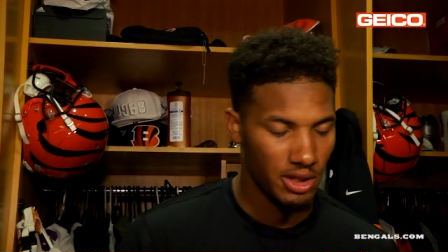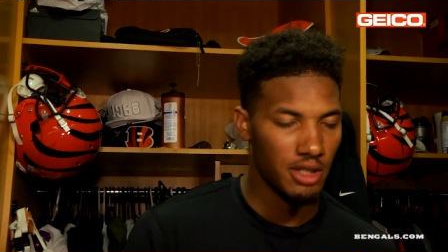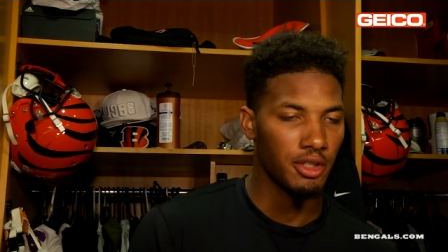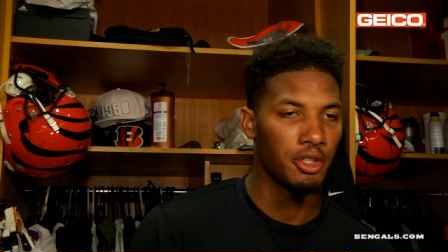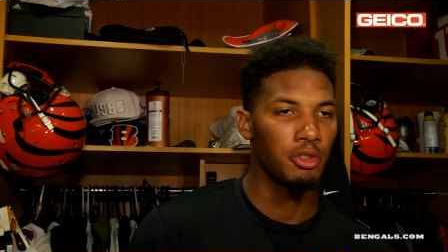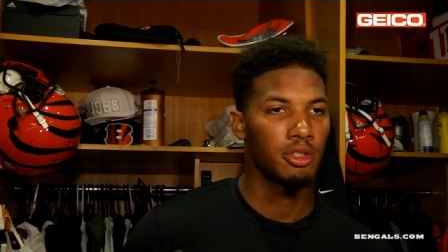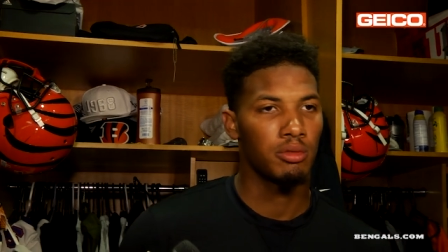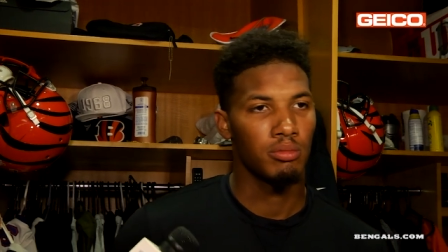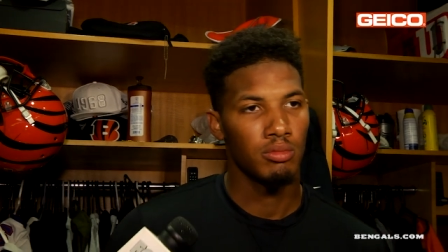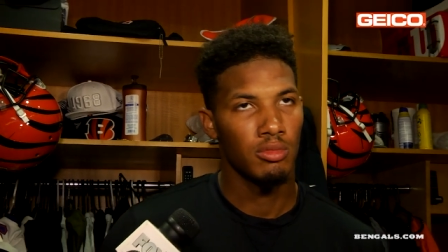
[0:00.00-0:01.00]
just execution.
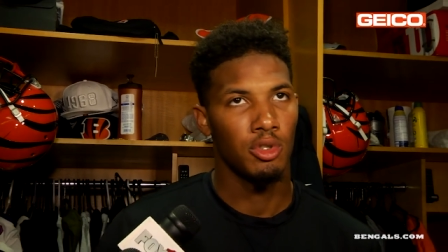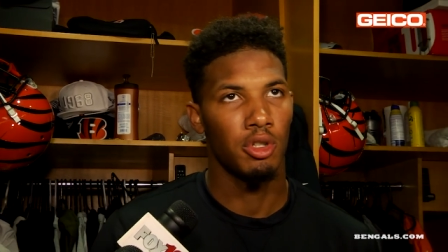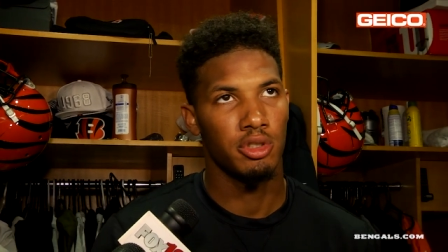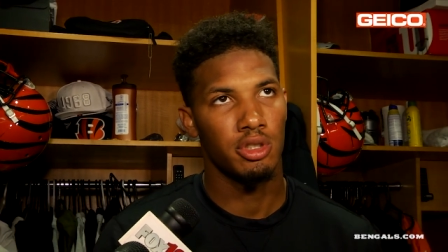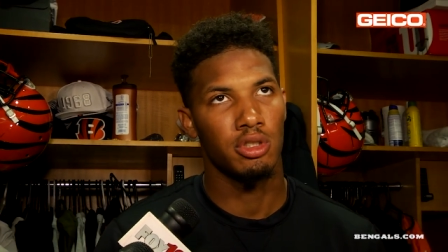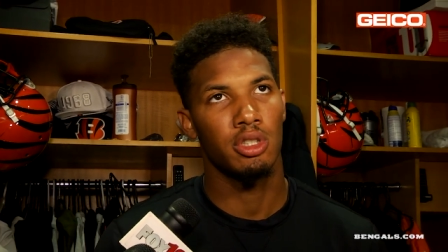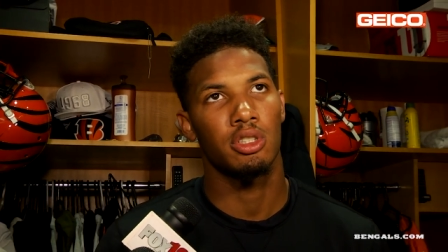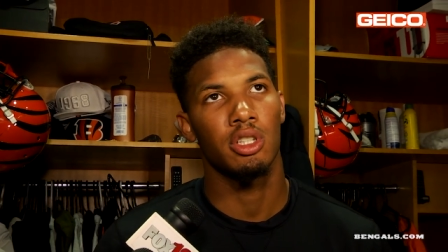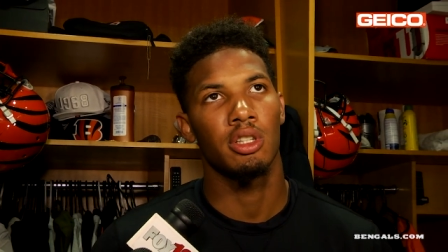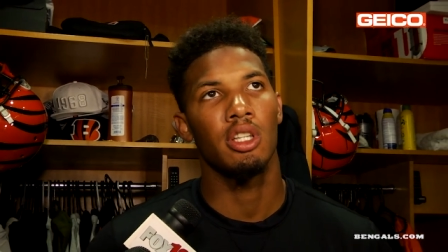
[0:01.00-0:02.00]
You know, just
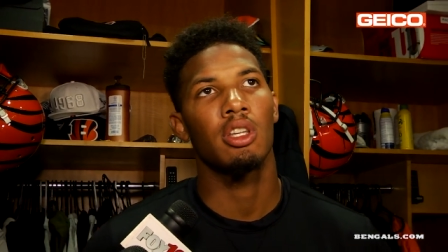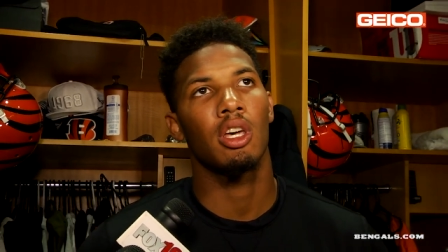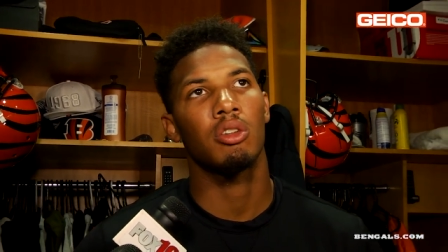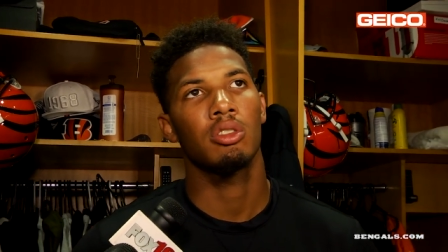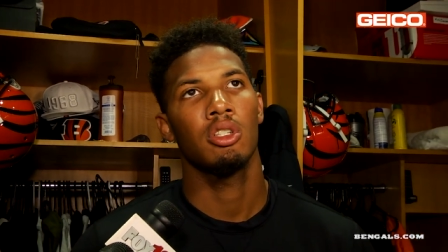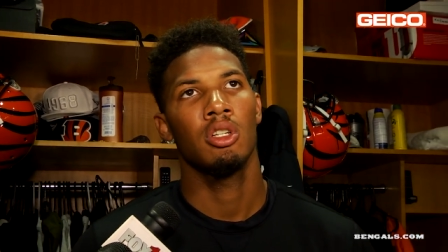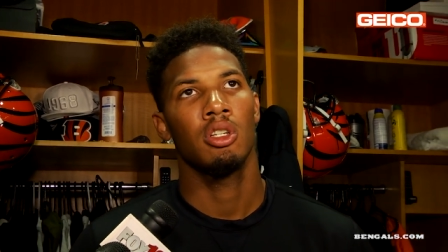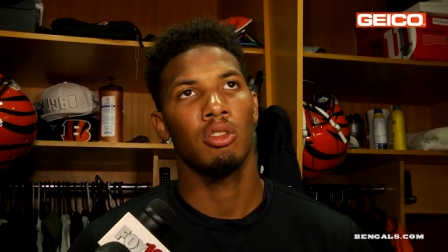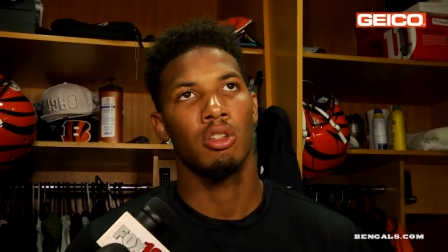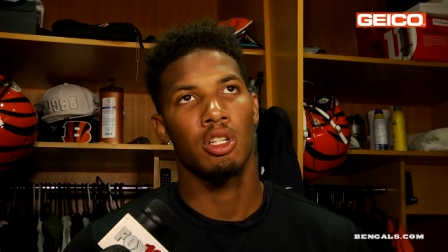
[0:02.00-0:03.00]
attention to details,
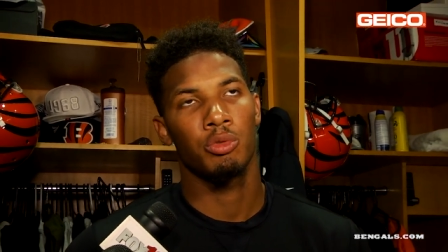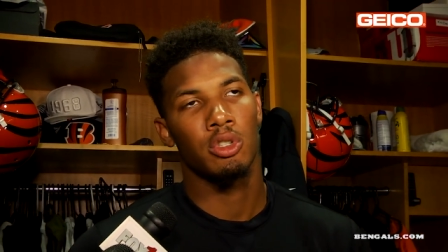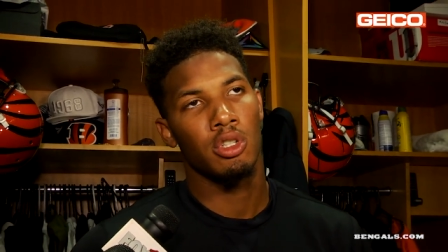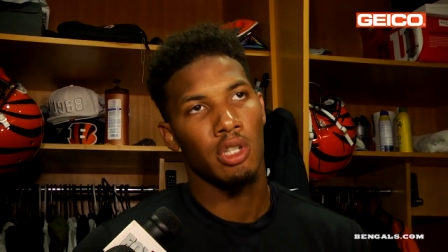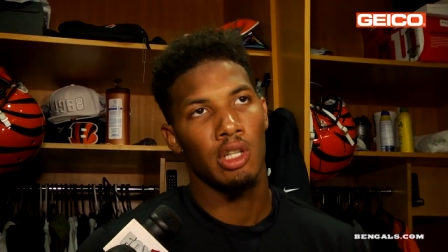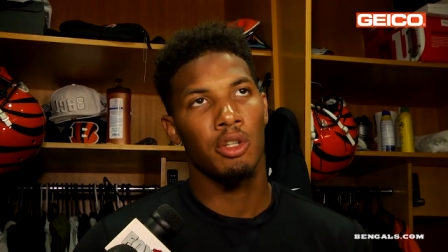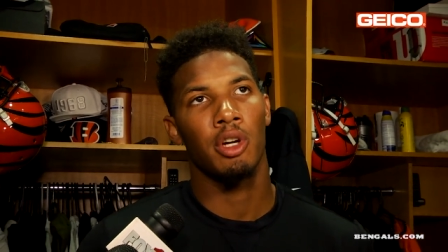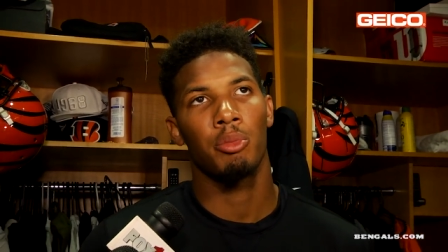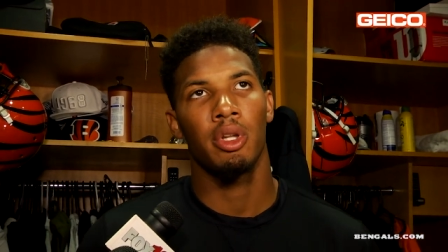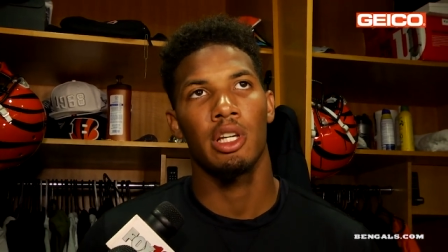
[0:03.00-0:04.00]
you know, because we're in
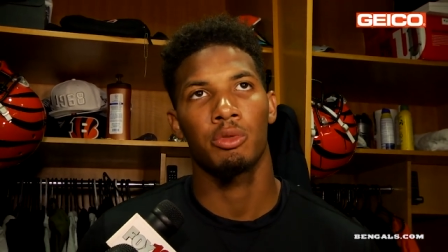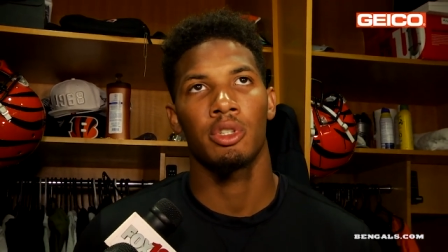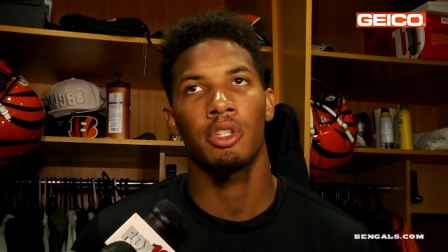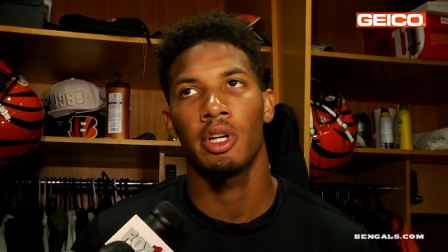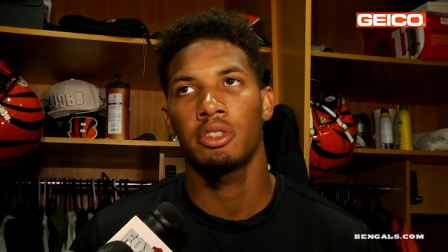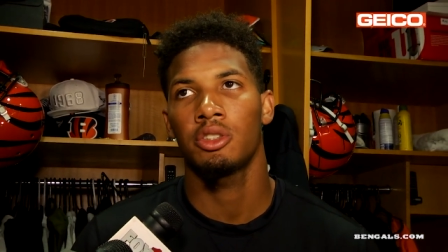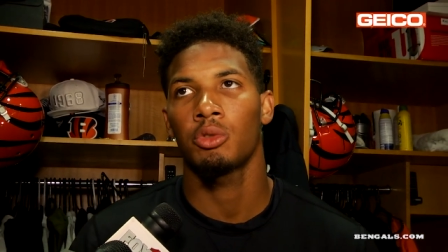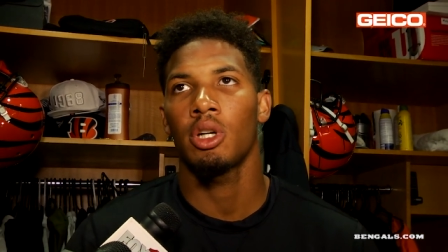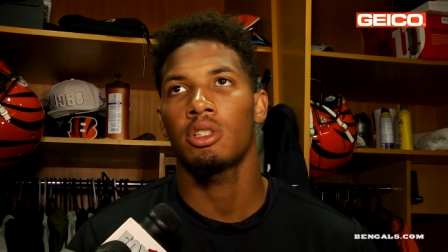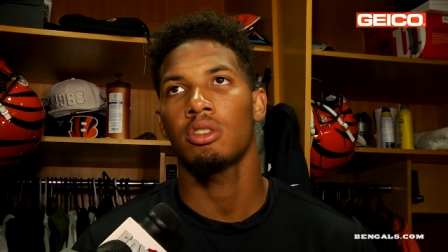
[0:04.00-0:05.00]
great plays. We're in great
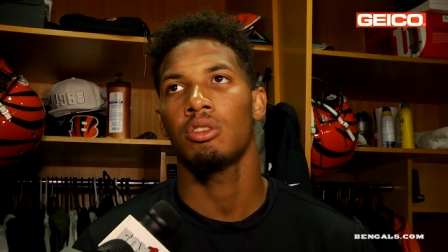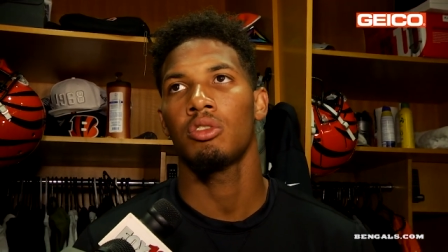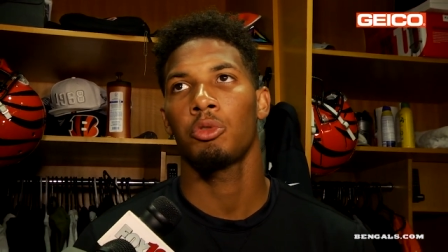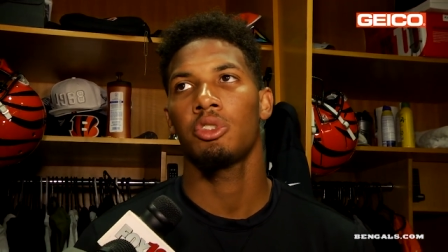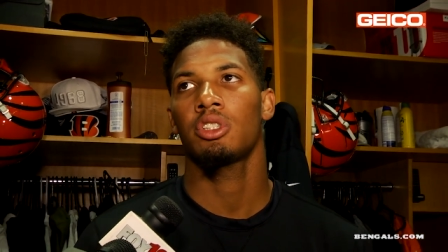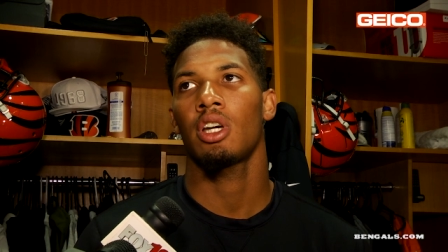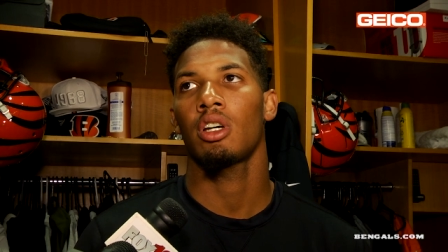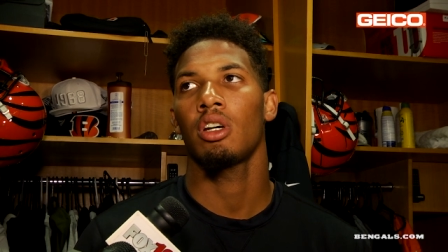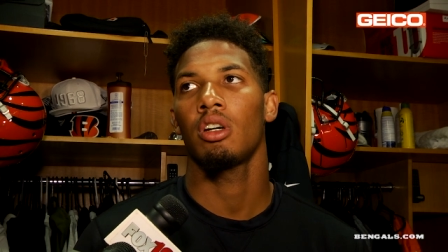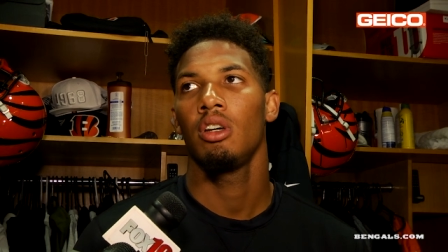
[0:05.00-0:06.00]
situations. You know, we just got
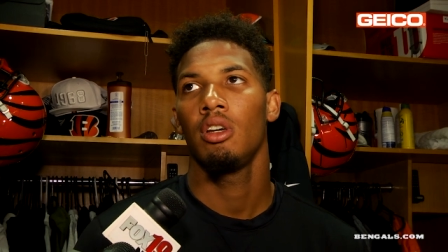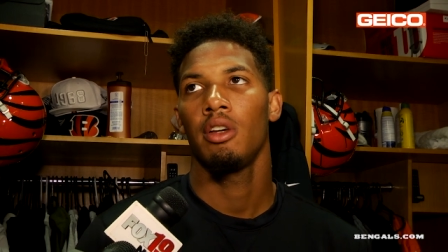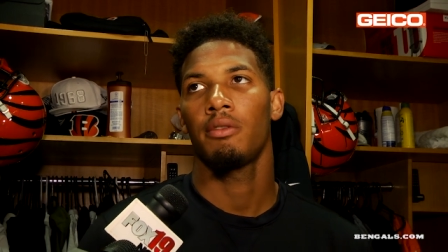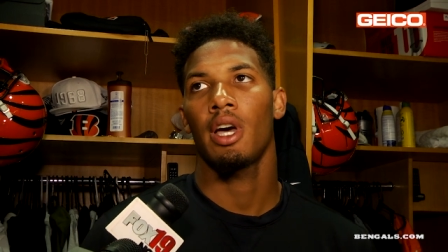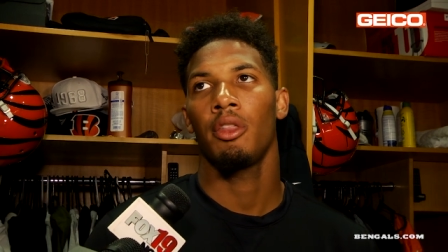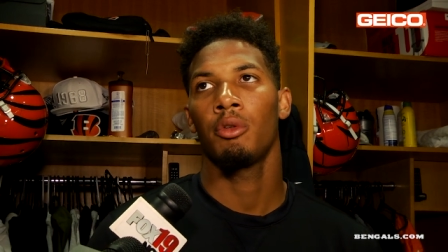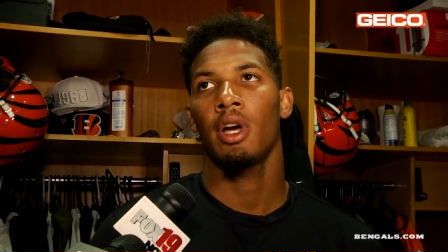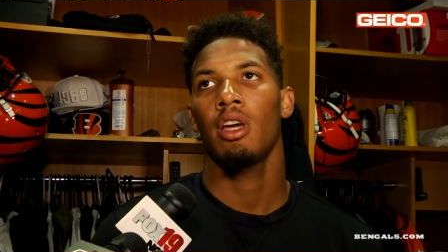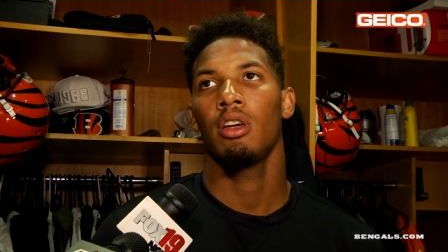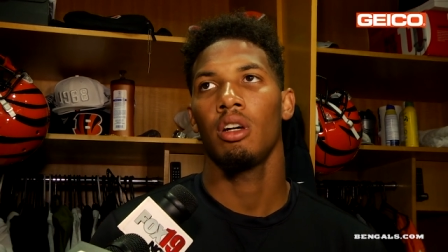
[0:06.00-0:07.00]
to find the
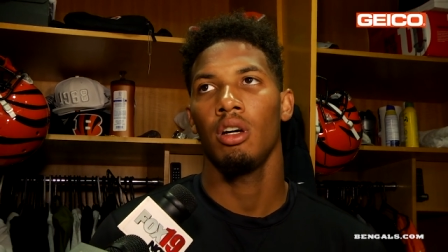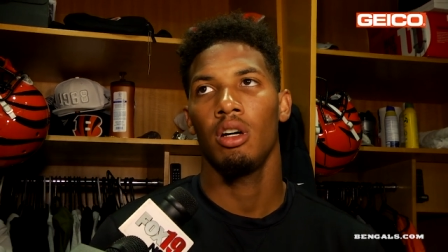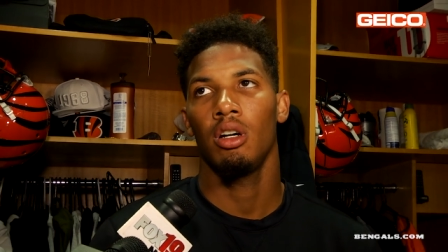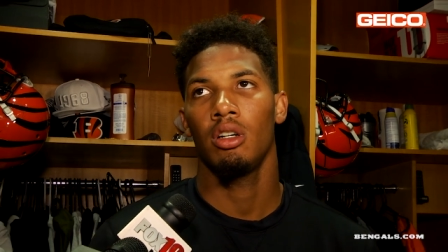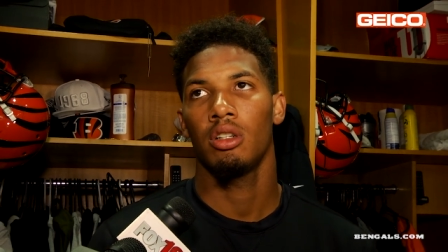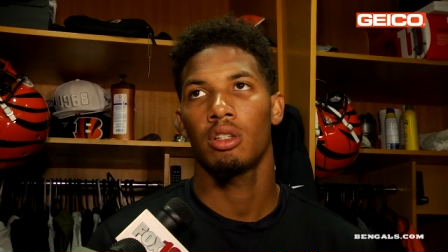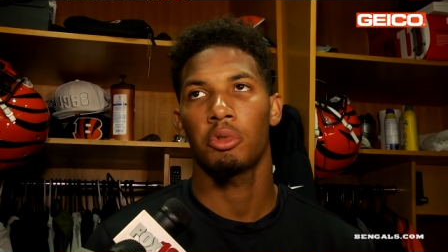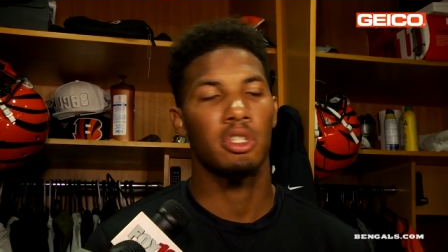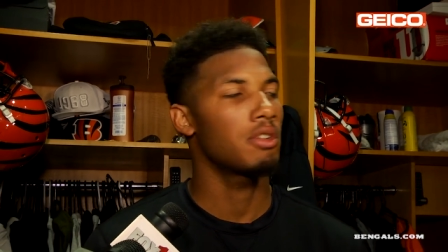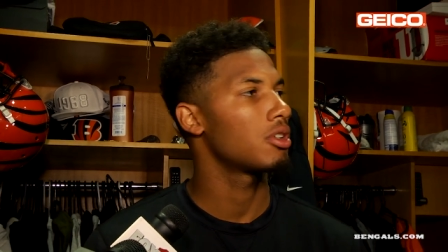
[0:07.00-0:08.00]
right
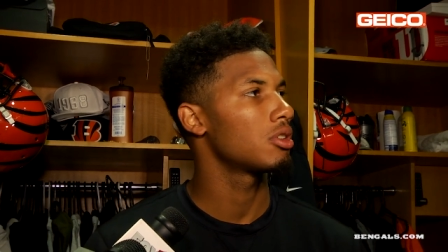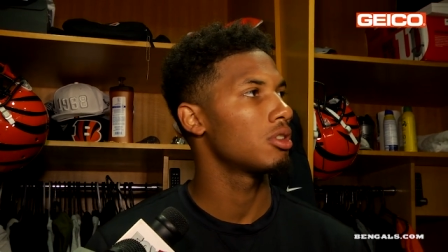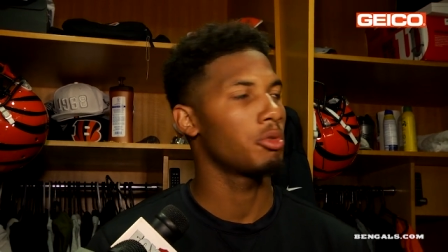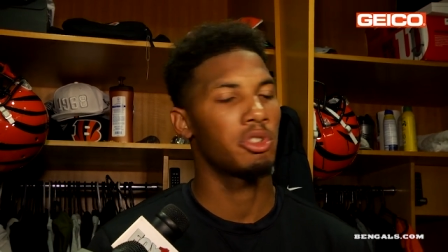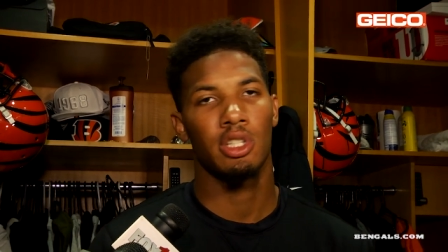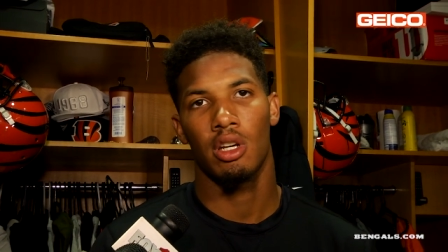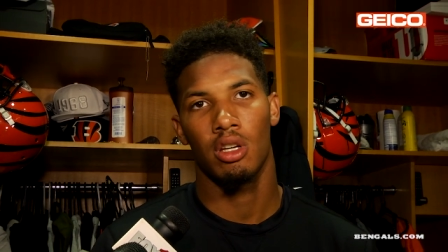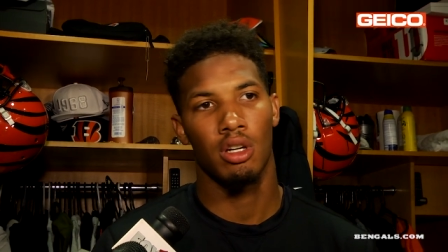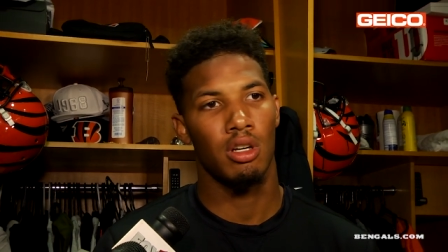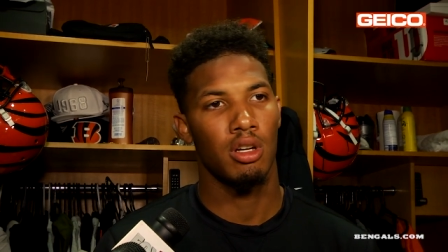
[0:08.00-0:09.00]
receiver, or we just got
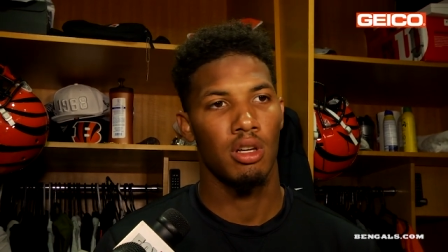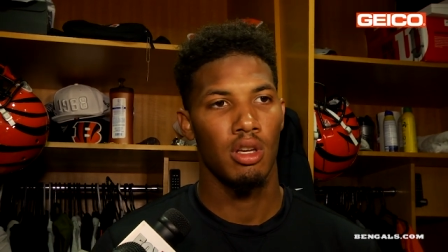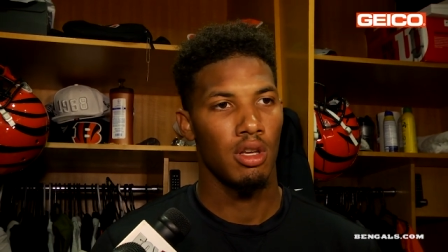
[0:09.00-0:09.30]
to